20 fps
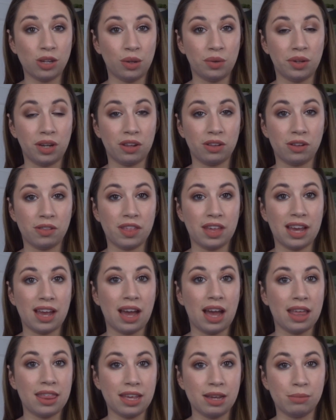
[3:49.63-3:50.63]
a whole nother thing.
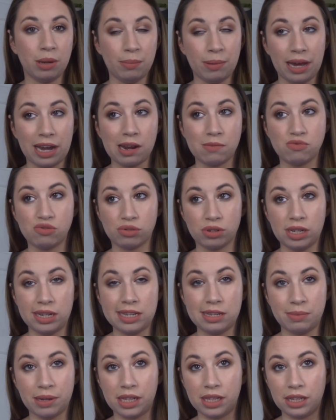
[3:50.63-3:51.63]
I think my backup drawer needs
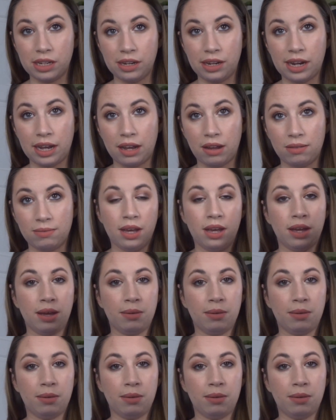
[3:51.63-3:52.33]
to be cleaned out,